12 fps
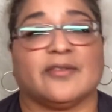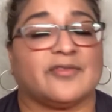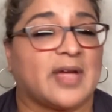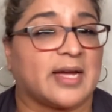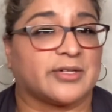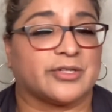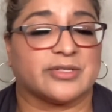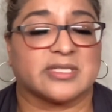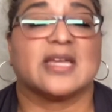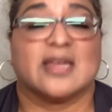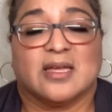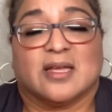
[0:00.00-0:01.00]
of factors
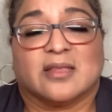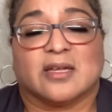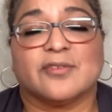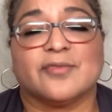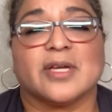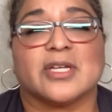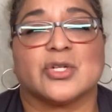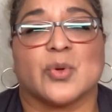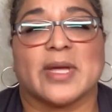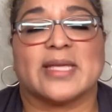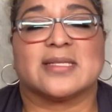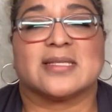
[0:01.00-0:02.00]
that affect
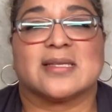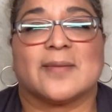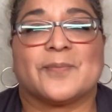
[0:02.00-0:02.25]
choice,